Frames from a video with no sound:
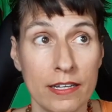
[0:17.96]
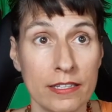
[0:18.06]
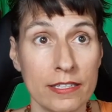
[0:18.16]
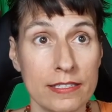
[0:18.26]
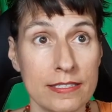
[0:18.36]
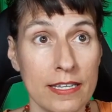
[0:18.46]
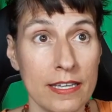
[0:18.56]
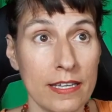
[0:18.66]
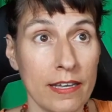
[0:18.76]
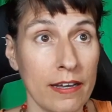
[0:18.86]

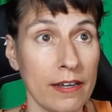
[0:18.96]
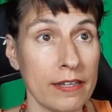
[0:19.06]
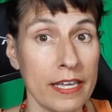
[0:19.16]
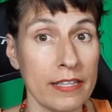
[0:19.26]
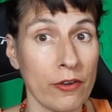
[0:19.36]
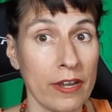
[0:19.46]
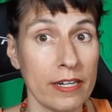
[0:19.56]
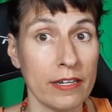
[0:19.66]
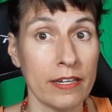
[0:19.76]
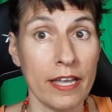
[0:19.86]
8th grade.
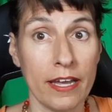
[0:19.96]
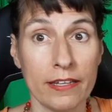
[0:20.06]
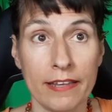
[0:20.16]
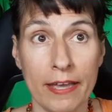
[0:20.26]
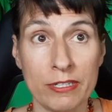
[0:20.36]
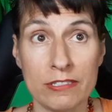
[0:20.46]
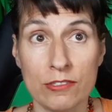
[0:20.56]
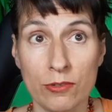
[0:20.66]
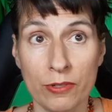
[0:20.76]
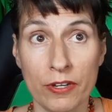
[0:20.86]
Yeah, I went to
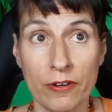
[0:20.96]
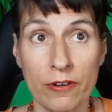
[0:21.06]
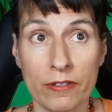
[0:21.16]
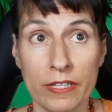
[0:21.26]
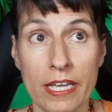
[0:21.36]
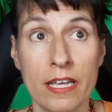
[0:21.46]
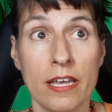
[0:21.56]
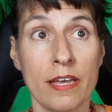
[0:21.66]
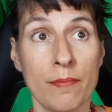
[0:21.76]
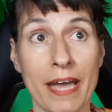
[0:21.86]
school a year early.
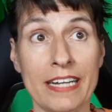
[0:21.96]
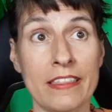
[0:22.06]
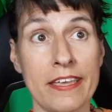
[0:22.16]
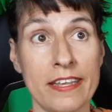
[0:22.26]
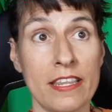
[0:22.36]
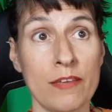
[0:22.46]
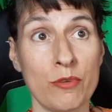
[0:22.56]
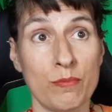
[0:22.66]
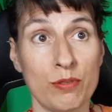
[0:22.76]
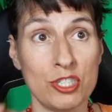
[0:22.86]
Back then, they
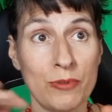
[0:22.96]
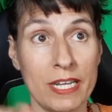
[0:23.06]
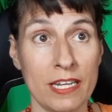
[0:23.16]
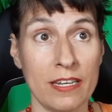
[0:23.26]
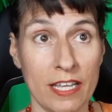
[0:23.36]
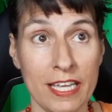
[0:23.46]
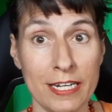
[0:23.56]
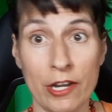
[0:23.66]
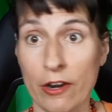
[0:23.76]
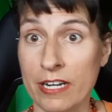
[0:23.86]
would put you in
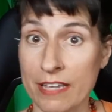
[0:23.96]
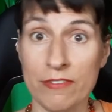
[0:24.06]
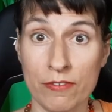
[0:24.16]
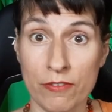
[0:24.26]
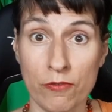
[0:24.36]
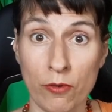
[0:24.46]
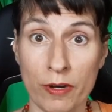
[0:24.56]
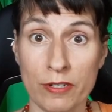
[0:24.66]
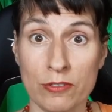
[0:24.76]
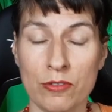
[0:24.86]
kindergarten even if you're 4
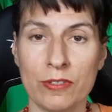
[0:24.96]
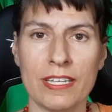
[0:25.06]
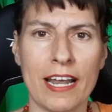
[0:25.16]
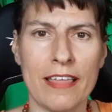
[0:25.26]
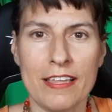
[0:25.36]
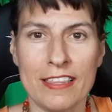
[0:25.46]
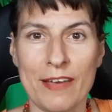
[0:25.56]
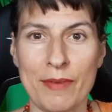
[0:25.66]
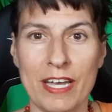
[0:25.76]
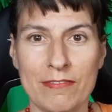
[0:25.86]
years old, and I think that
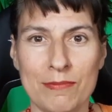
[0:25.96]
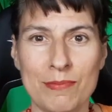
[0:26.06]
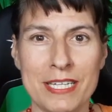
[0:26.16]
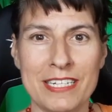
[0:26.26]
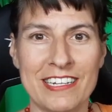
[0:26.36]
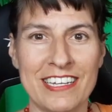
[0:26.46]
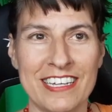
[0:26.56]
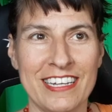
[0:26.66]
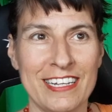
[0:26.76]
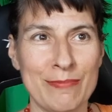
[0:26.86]
might have impeded
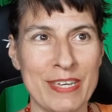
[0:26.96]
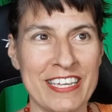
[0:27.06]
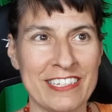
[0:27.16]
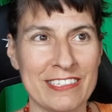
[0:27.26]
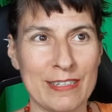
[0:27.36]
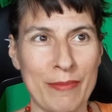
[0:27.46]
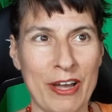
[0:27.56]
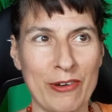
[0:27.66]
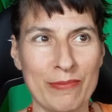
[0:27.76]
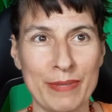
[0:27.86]
me
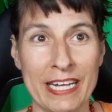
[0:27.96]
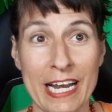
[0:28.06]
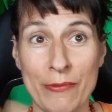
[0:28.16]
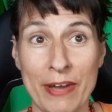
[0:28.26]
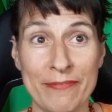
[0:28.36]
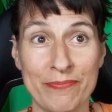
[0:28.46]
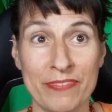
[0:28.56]
somehow. But anyway,